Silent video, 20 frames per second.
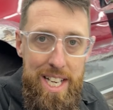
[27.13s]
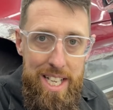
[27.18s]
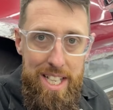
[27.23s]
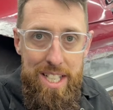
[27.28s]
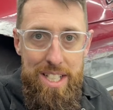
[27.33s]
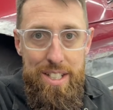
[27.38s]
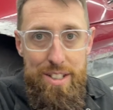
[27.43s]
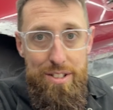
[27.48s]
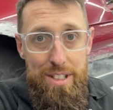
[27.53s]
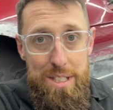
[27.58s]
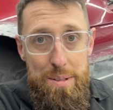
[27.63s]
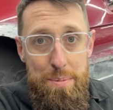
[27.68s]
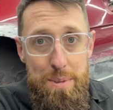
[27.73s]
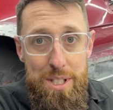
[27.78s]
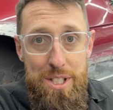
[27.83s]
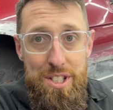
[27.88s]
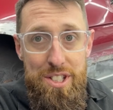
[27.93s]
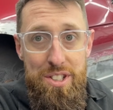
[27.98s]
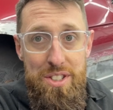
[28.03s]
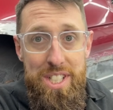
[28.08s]

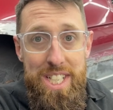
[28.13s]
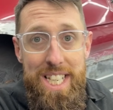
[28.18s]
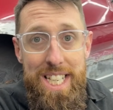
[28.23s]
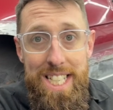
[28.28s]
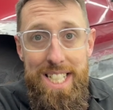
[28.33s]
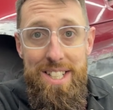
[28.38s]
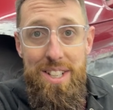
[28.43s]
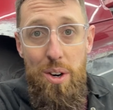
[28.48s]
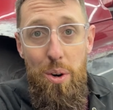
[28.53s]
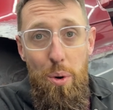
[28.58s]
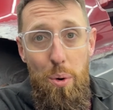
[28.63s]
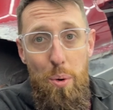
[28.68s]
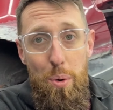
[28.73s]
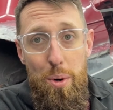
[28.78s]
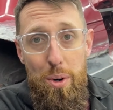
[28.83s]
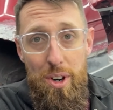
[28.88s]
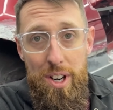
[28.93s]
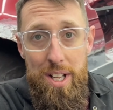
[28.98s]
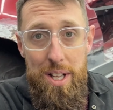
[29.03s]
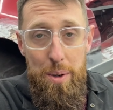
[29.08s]
Christmas, New Year, all
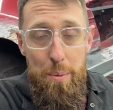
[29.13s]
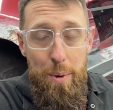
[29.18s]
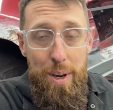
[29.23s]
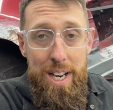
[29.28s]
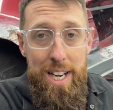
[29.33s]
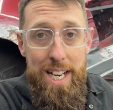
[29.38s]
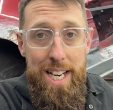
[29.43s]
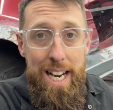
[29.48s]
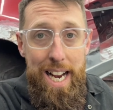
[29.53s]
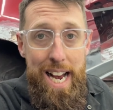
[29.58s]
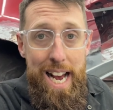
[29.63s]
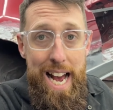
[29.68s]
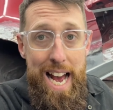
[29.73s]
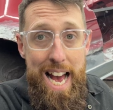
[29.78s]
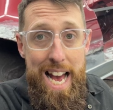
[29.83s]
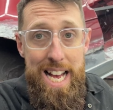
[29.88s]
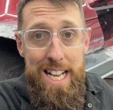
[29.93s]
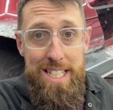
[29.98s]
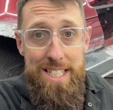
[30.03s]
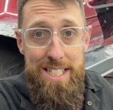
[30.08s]
got in the way,
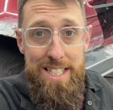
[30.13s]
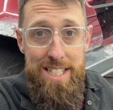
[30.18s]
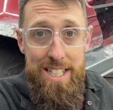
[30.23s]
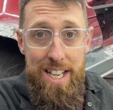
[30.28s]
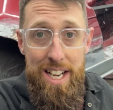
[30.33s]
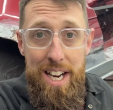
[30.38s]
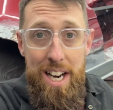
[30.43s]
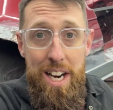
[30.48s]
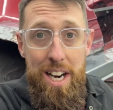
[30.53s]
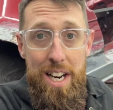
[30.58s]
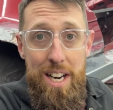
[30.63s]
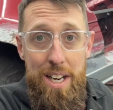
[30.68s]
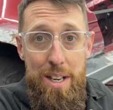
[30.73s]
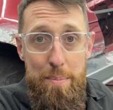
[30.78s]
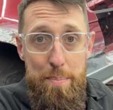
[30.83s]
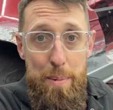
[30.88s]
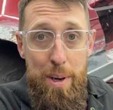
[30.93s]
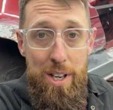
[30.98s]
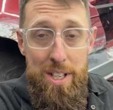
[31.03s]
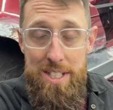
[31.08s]
and
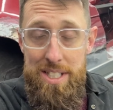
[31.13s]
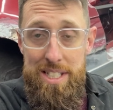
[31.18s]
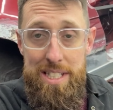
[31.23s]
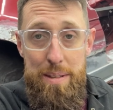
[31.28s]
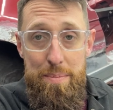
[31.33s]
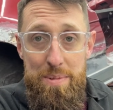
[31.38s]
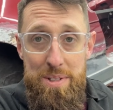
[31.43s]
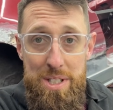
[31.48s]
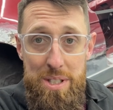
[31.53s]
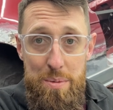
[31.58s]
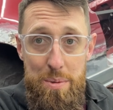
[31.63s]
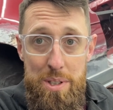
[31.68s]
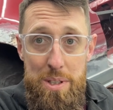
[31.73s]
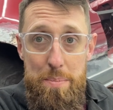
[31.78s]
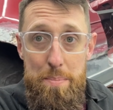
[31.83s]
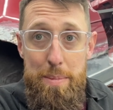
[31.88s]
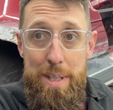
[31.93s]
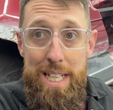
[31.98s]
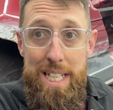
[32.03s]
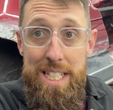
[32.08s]
minus temperatures, which
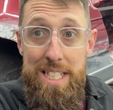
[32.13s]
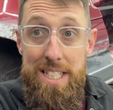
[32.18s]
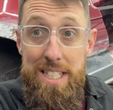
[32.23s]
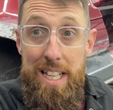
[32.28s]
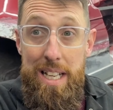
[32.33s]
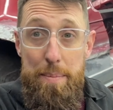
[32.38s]
means that